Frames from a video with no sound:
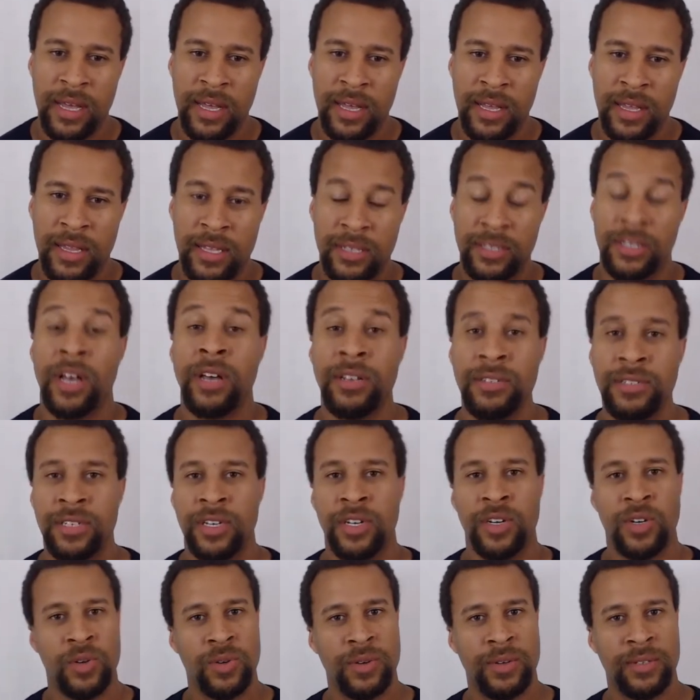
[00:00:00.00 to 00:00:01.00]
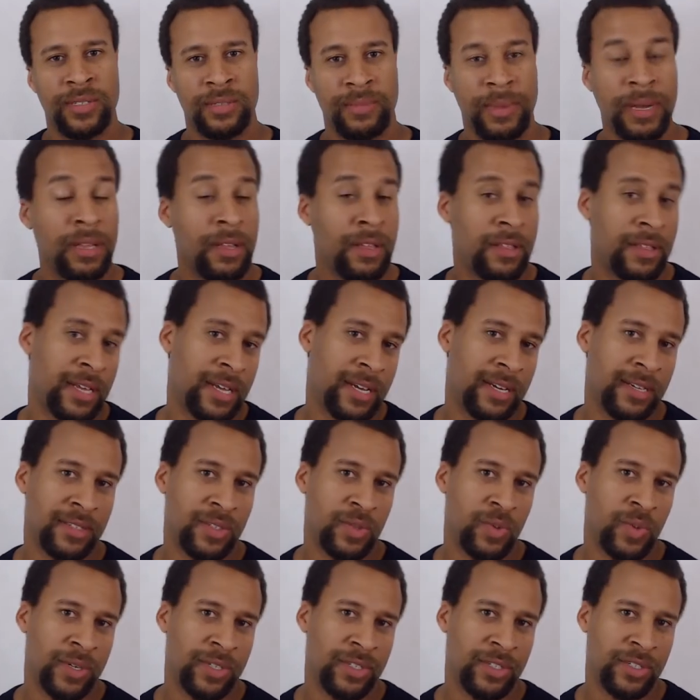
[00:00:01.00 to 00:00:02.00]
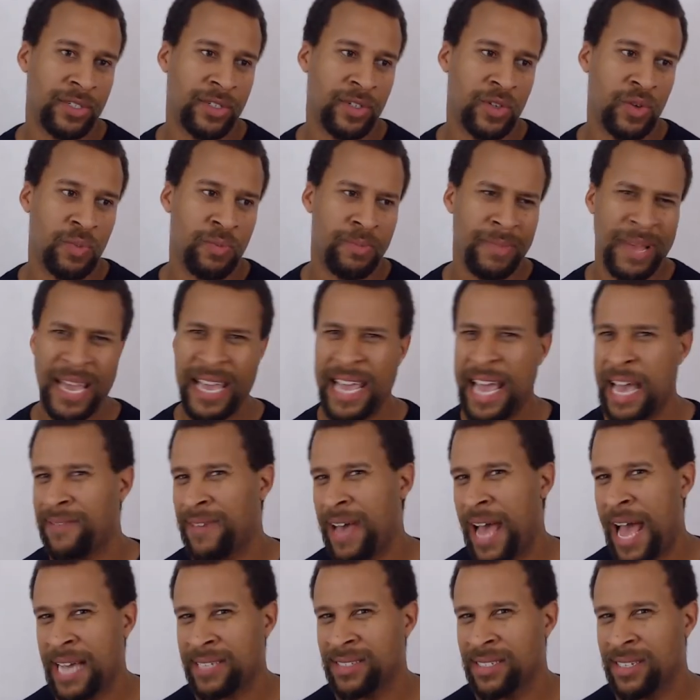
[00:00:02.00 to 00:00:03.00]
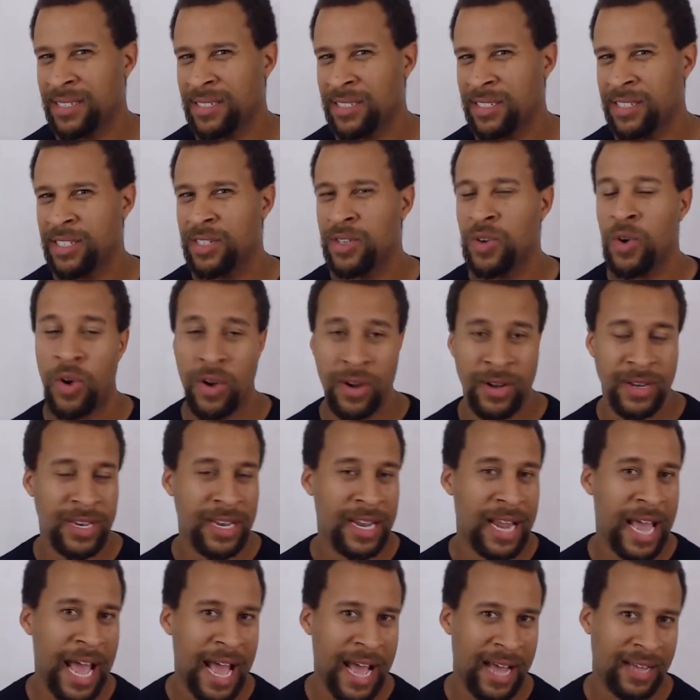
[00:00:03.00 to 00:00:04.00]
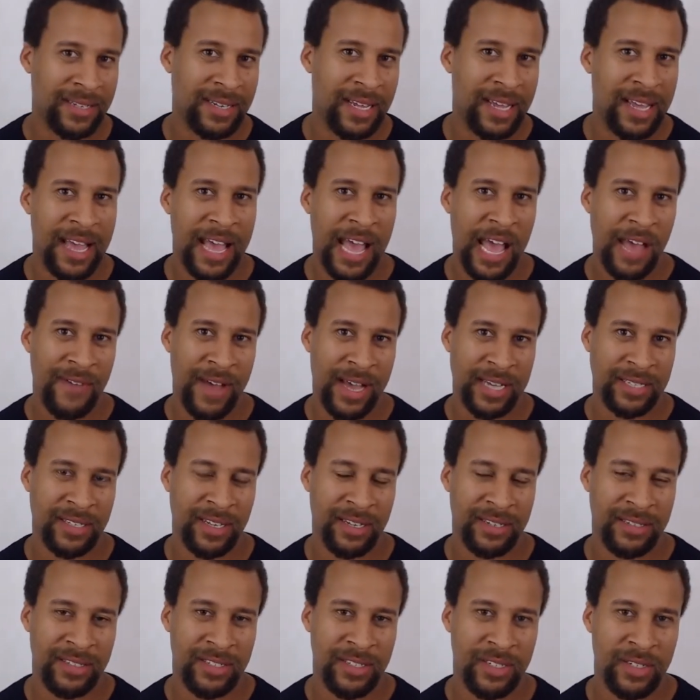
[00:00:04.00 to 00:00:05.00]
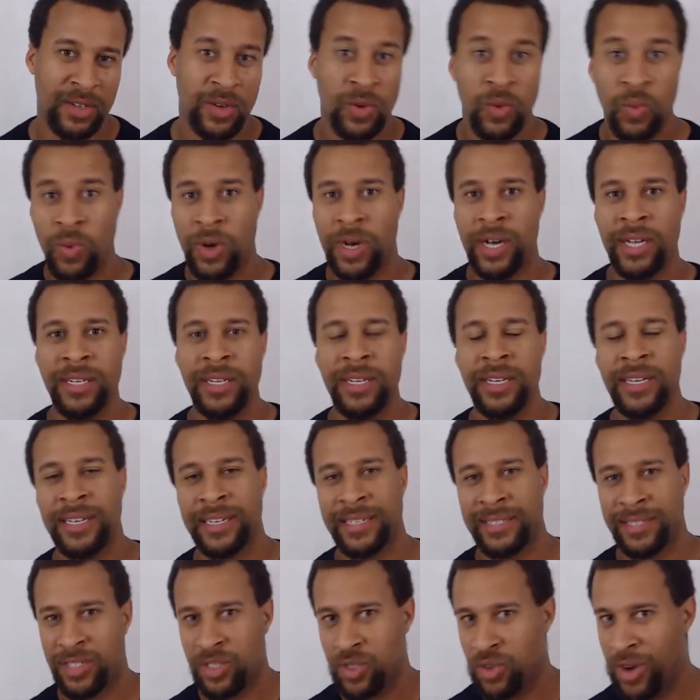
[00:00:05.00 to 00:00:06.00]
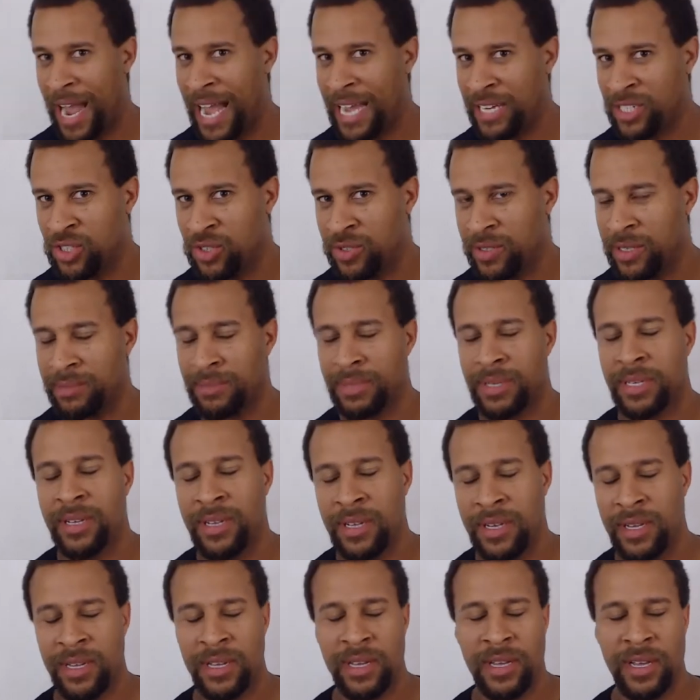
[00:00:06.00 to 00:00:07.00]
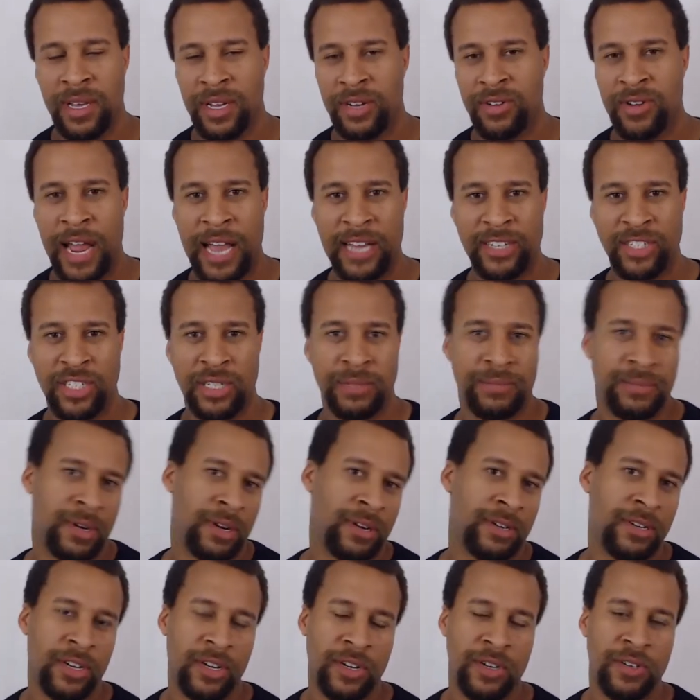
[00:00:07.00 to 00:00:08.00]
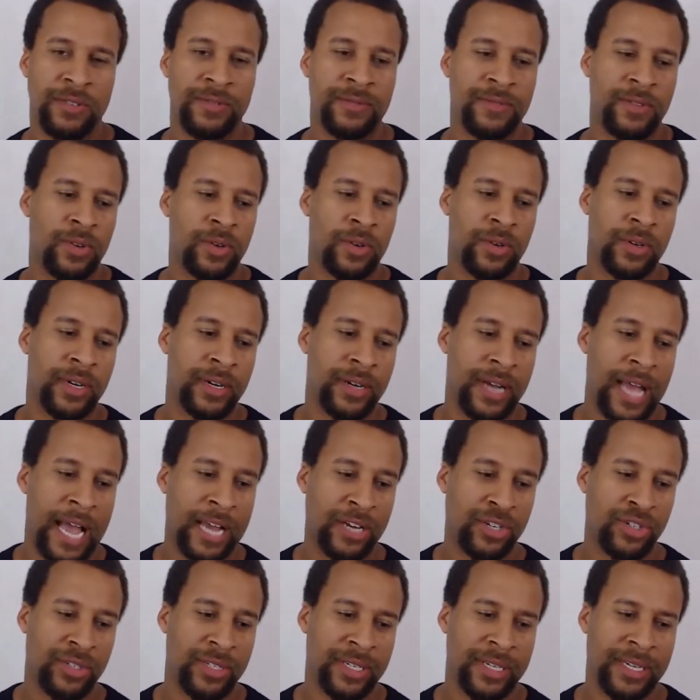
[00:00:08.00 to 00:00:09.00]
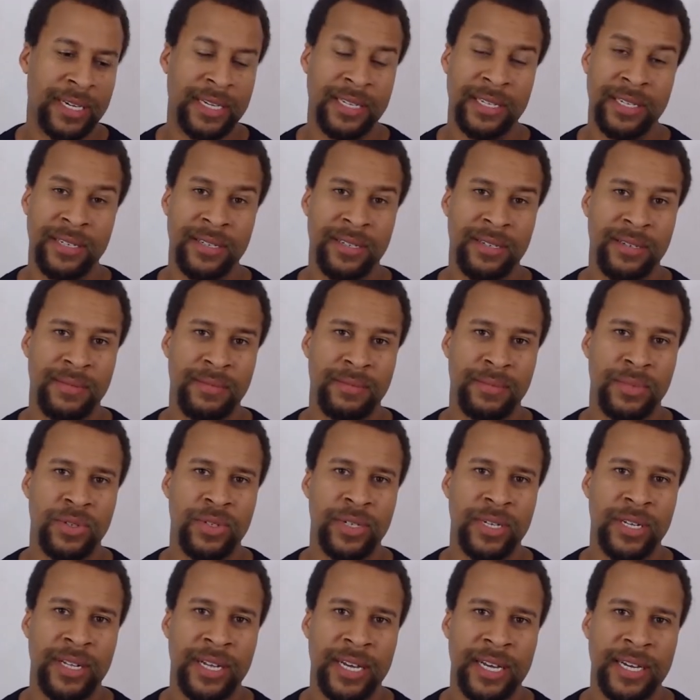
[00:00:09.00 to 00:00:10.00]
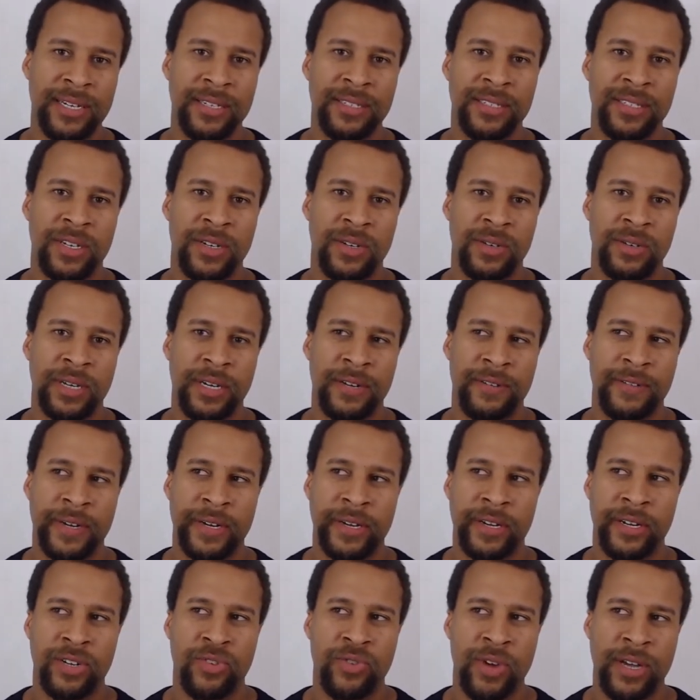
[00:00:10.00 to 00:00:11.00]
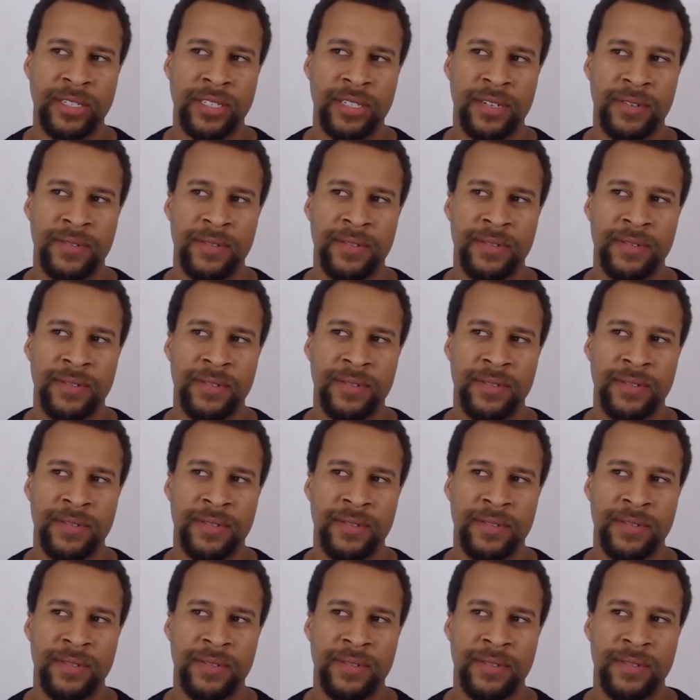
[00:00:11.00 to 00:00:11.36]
there's also some other things which you may have access to or not have access to. One is grass shrimp. Grass shrimp are known for actually eating bluegill eggs, so they're very aggressive